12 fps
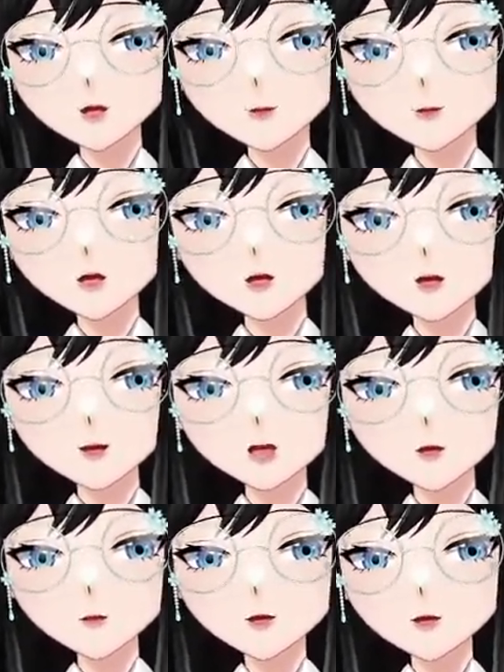
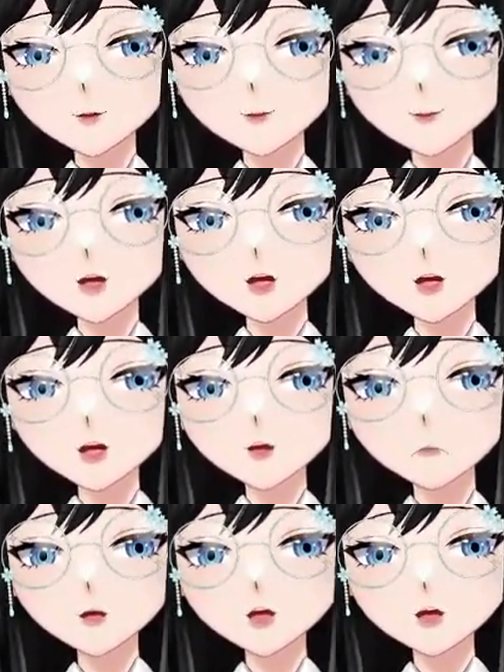example, and that
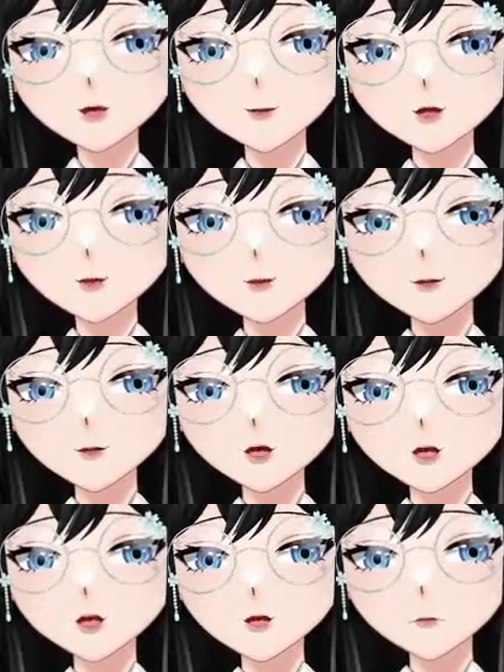plays a key role in
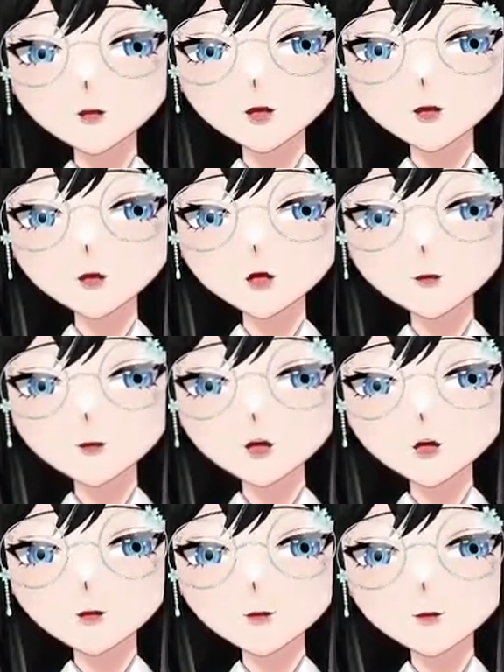the beta globin
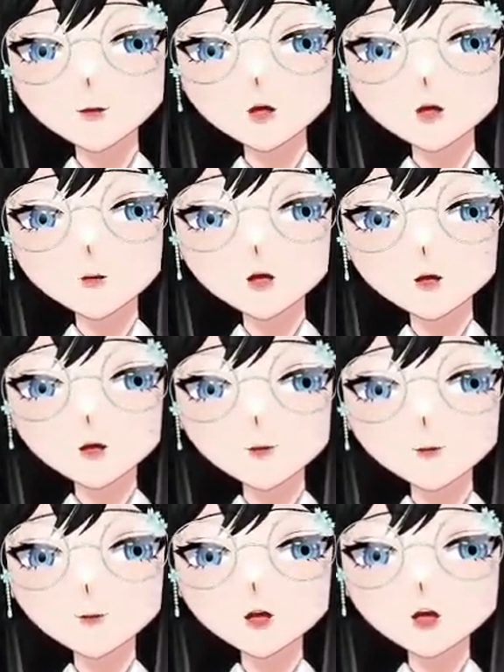expression.
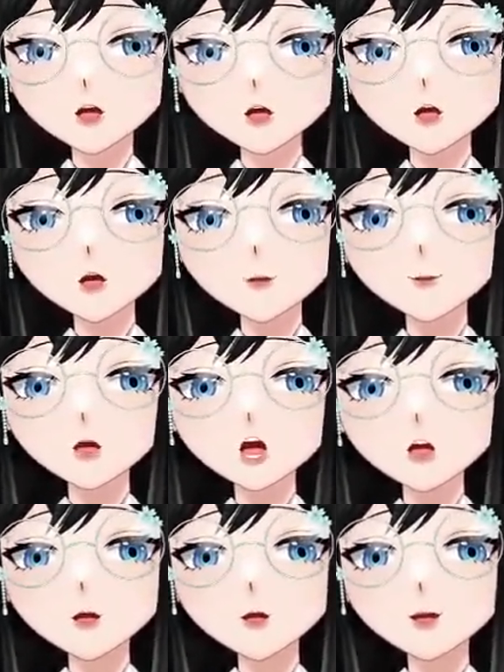So for
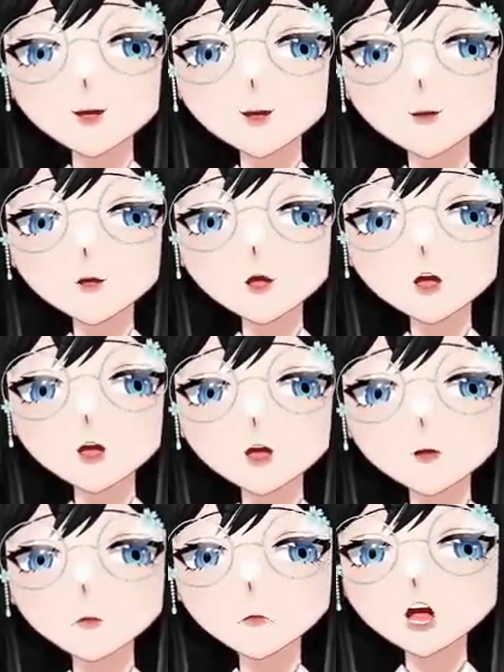transgenic
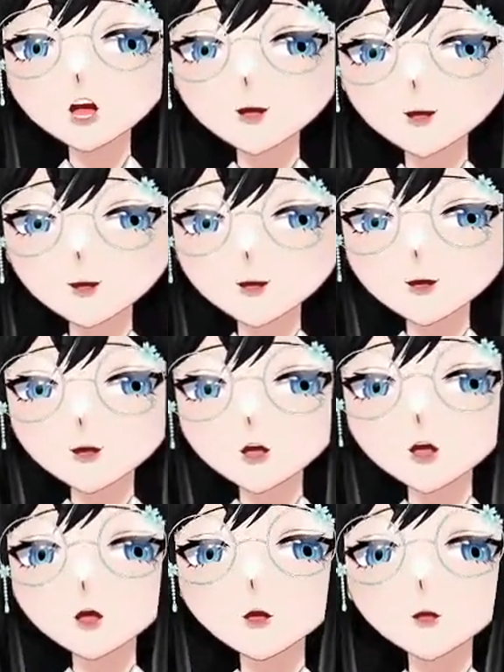mice
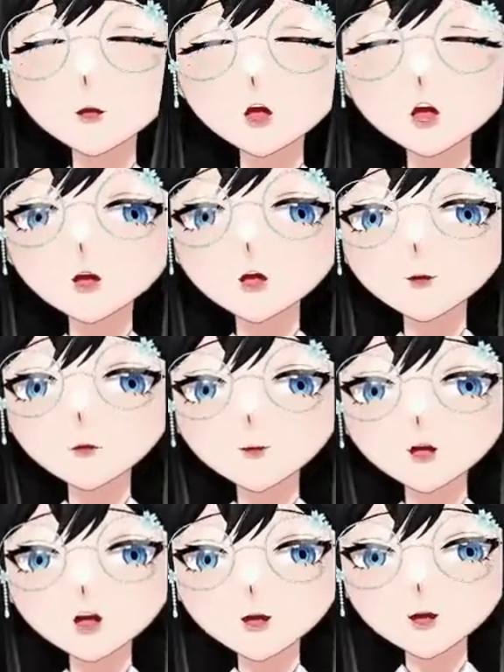to
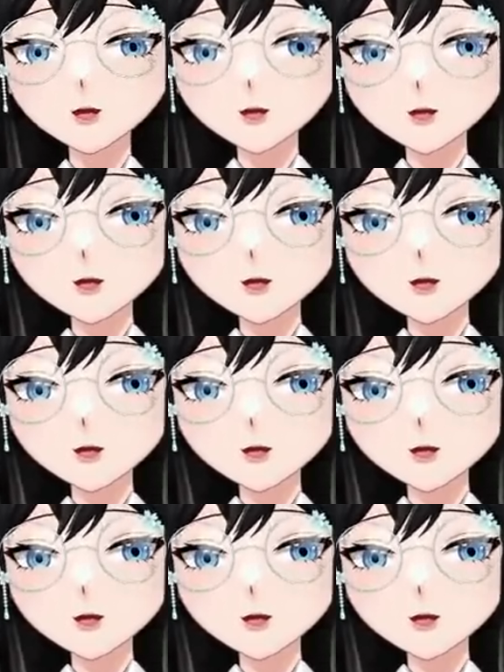express